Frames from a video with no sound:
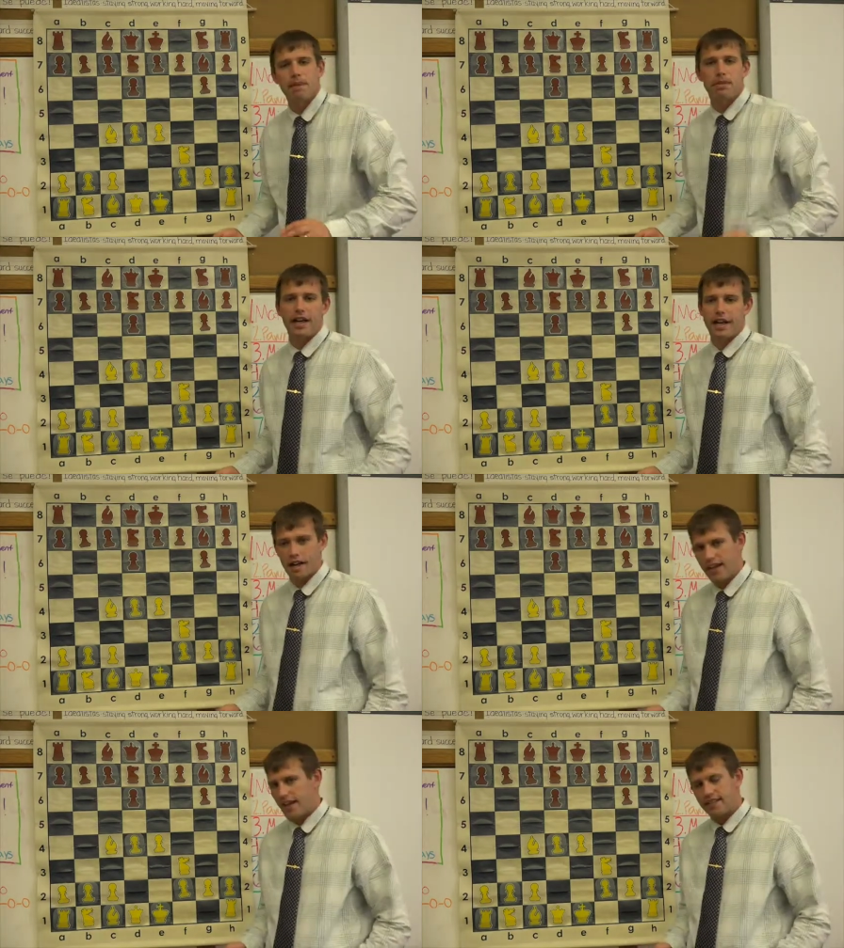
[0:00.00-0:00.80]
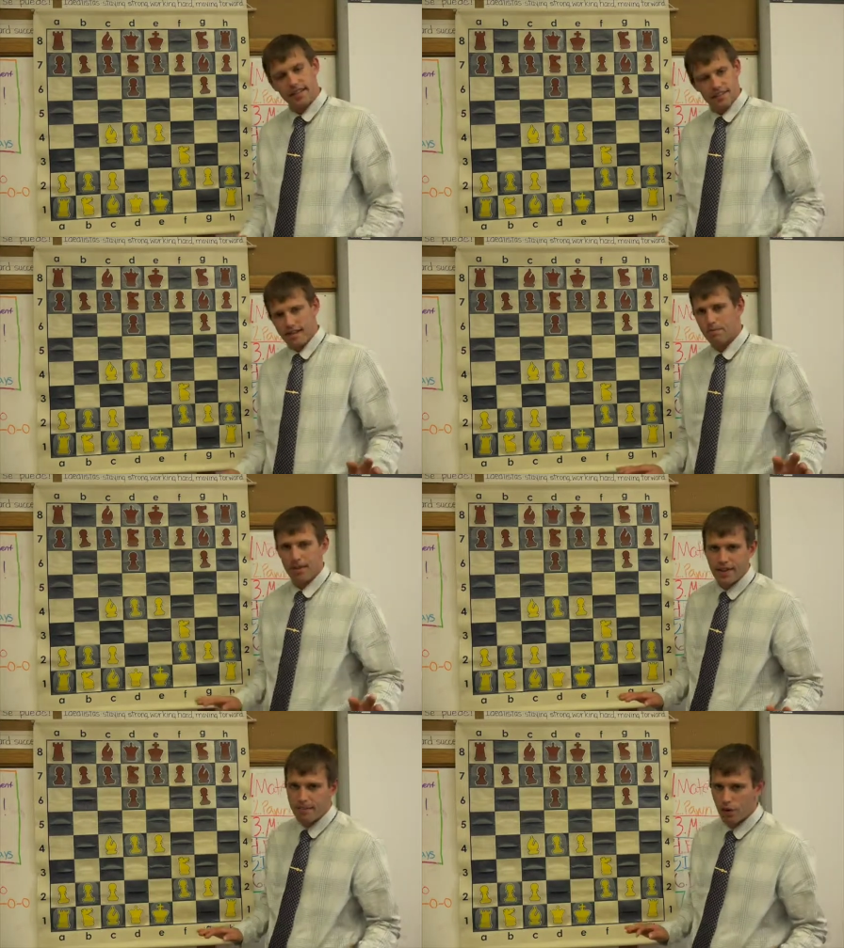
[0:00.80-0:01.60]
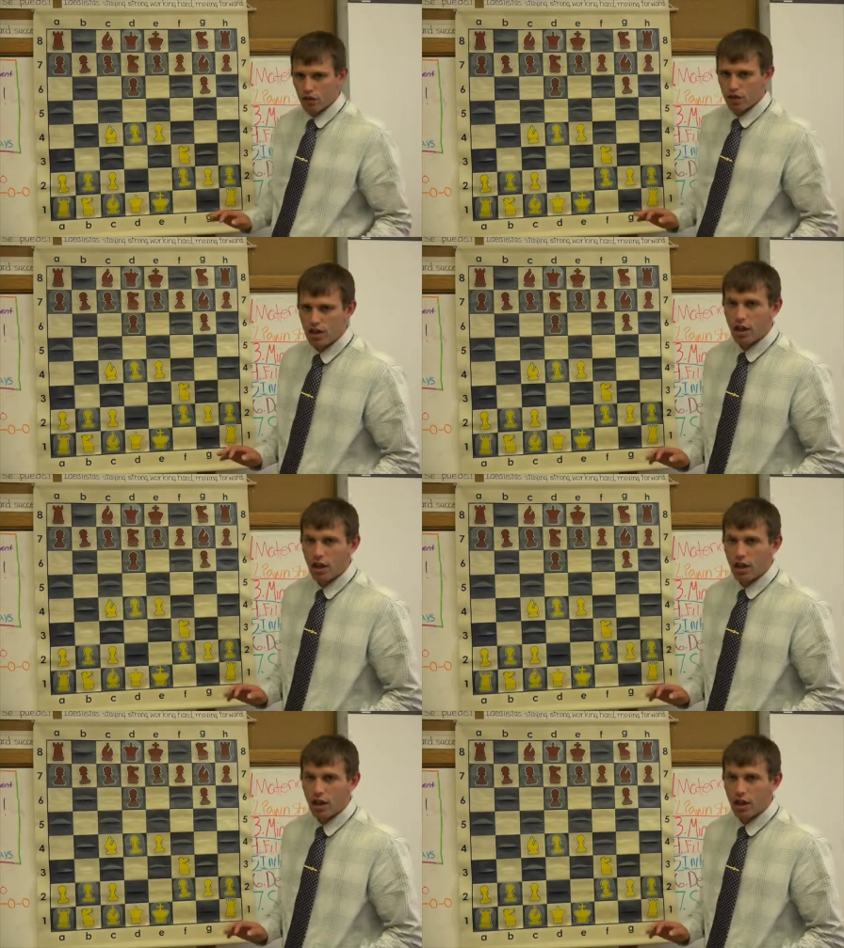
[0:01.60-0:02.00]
they play it. That's it. They play that move.